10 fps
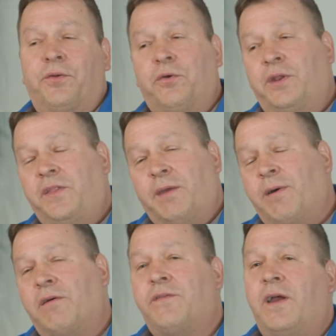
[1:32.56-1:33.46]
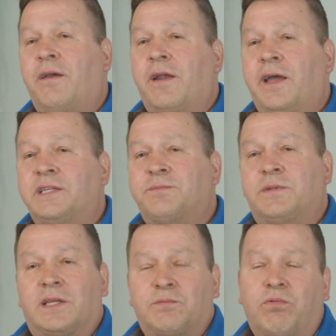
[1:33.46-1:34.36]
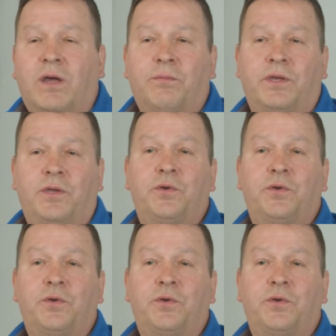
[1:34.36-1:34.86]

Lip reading: know anything about fire and ice, but that's probably